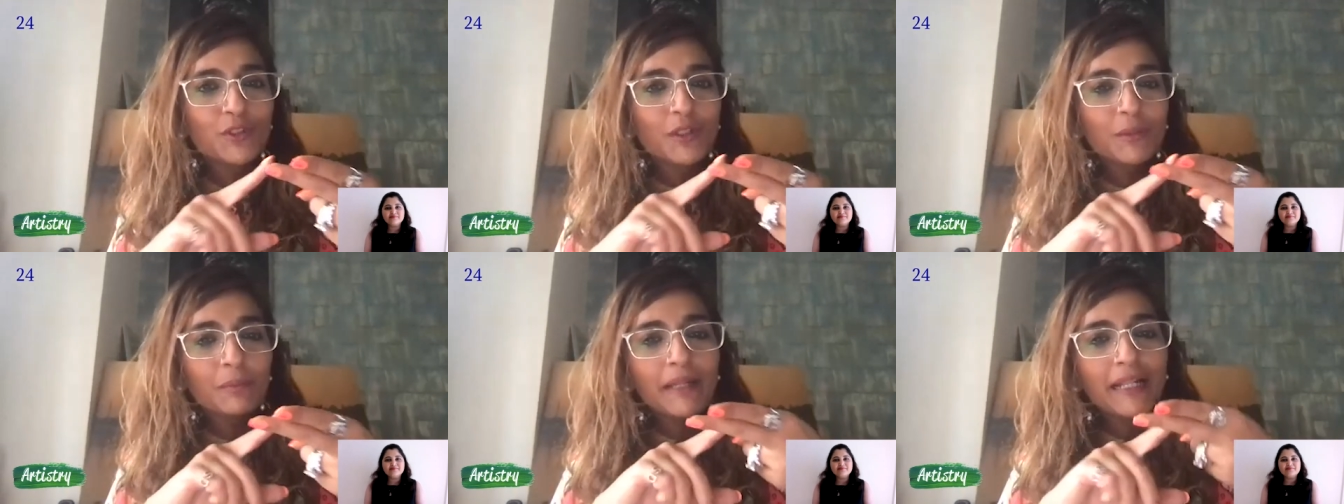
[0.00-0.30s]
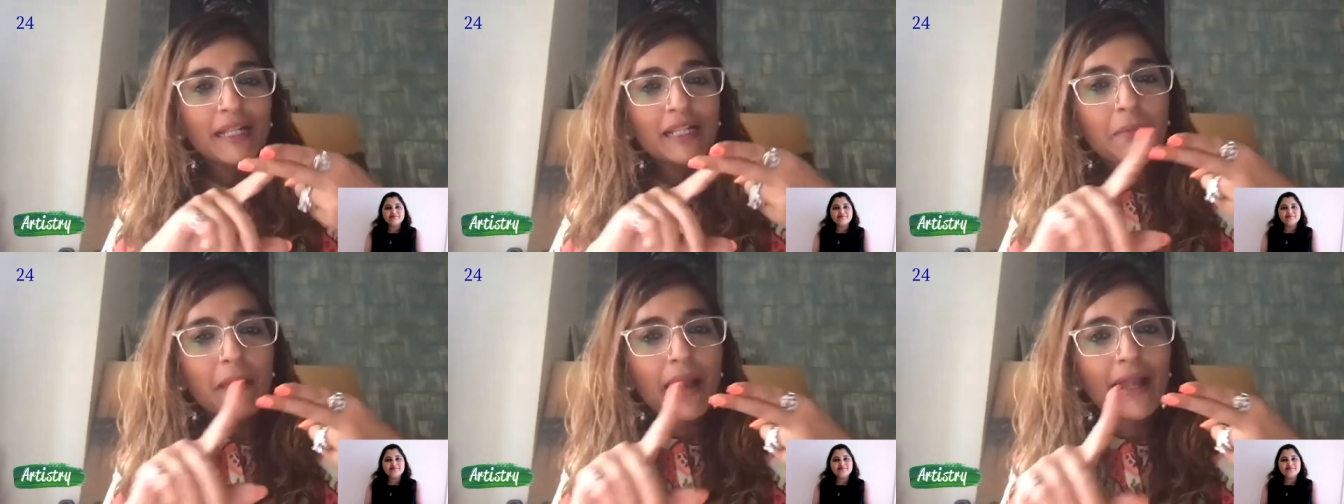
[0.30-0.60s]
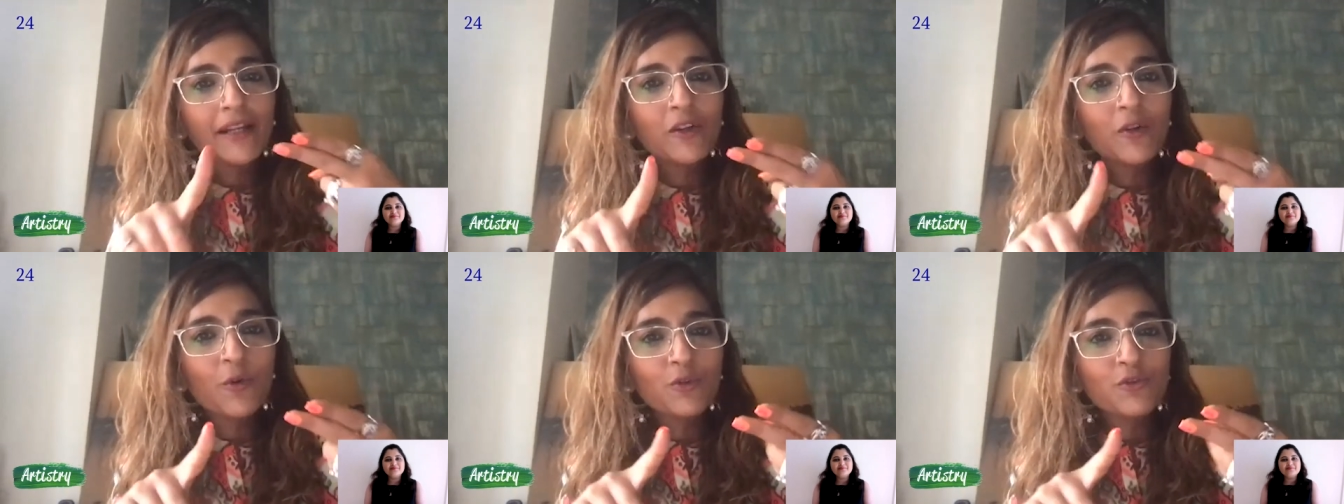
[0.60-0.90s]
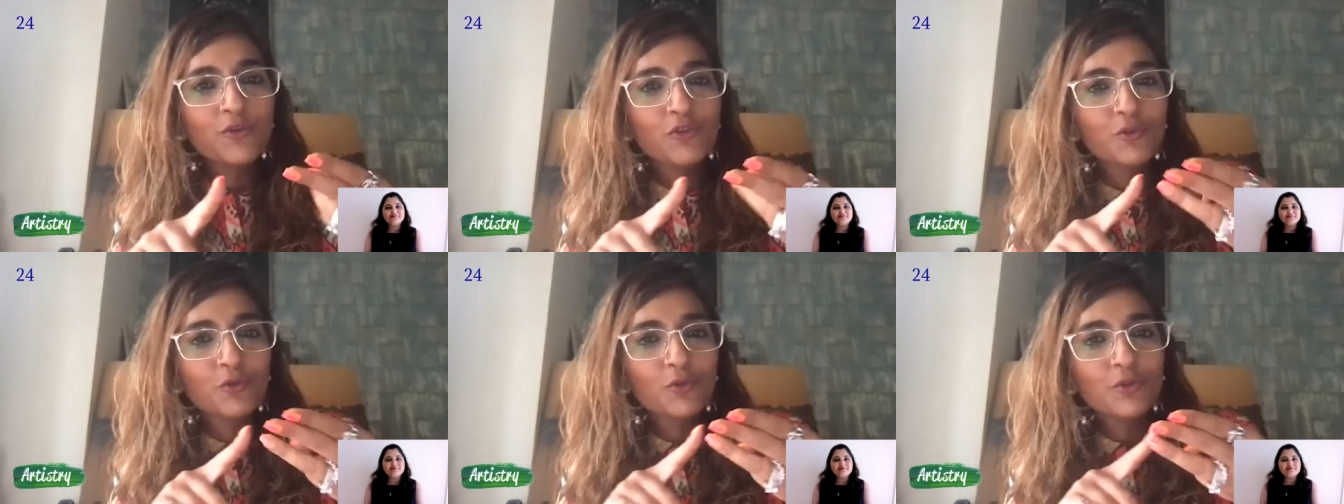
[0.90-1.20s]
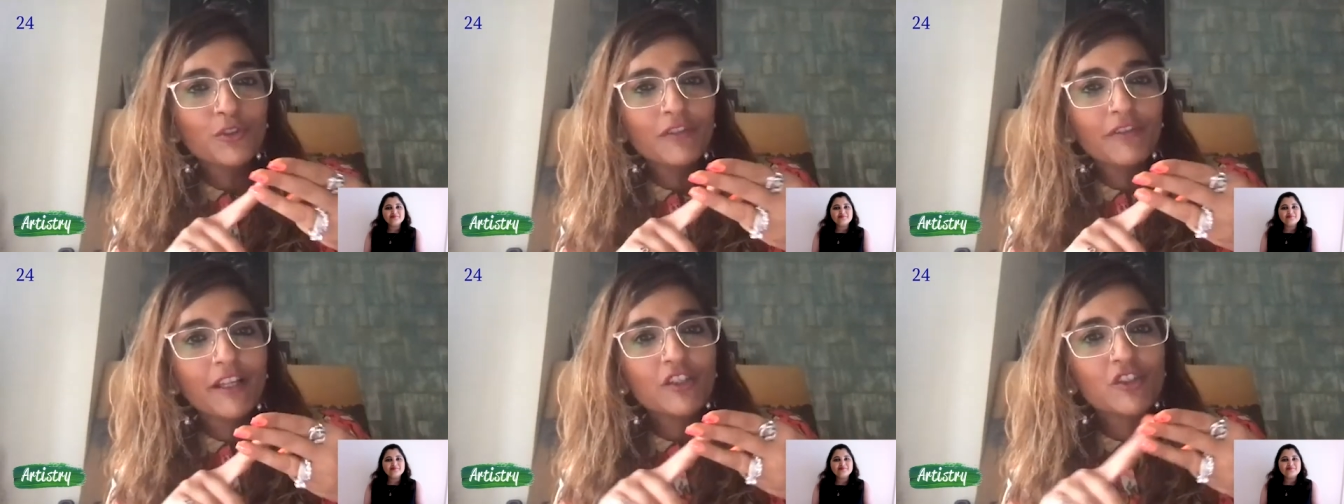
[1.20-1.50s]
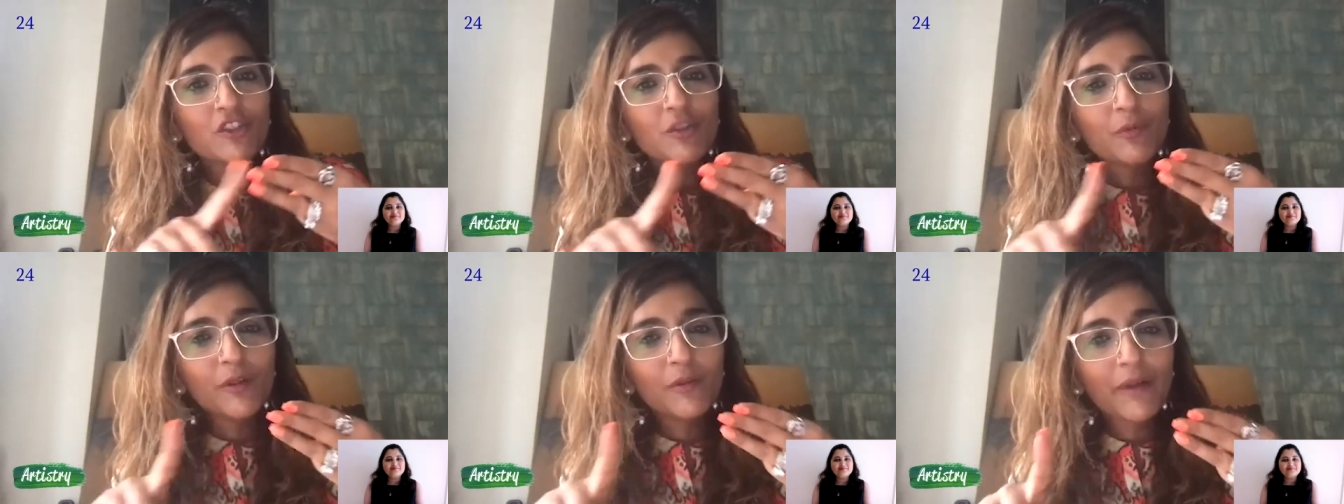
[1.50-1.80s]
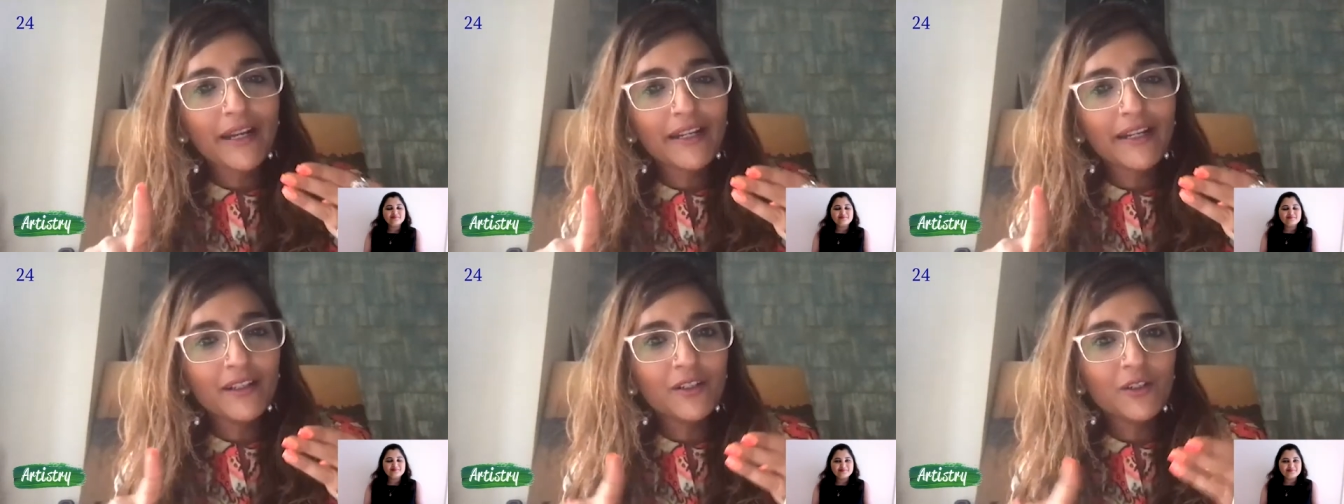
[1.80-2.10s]
the milkman knows you the vegetable
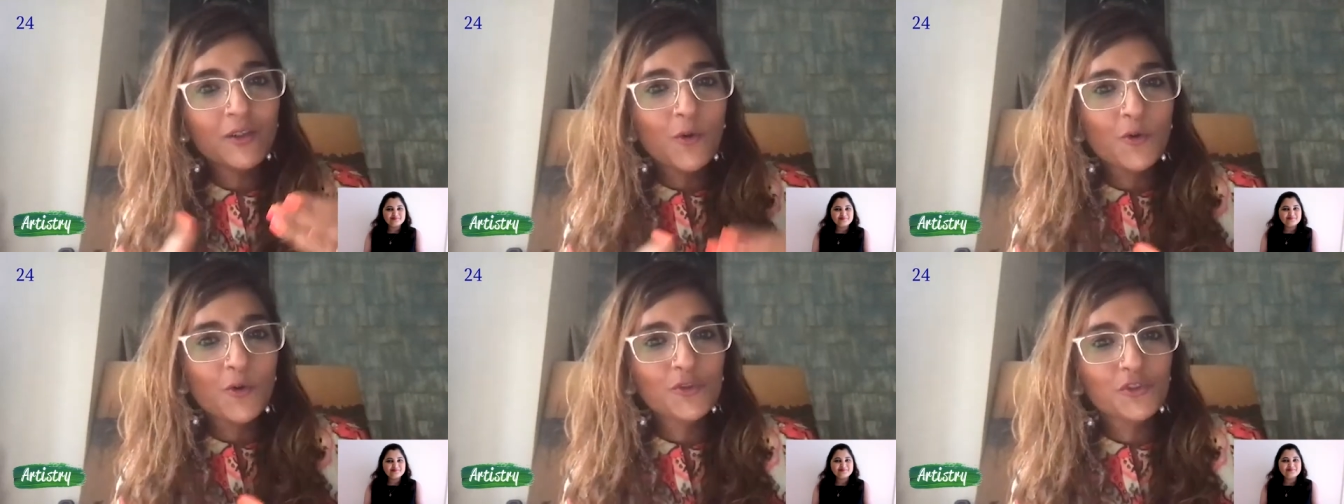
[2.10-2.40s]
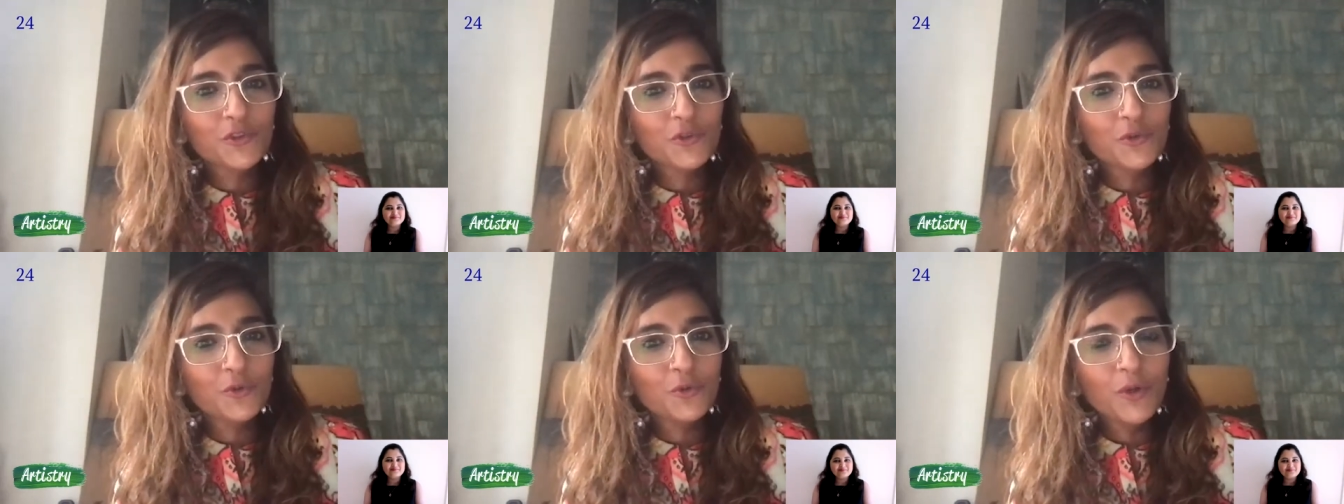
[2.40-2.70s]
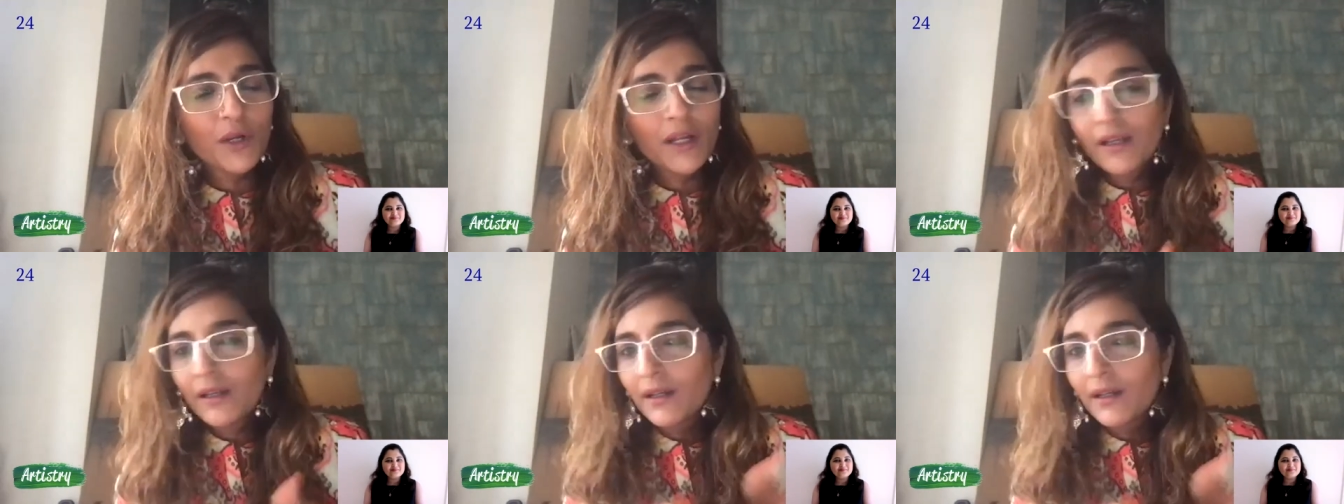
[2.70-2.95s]
vendor knows you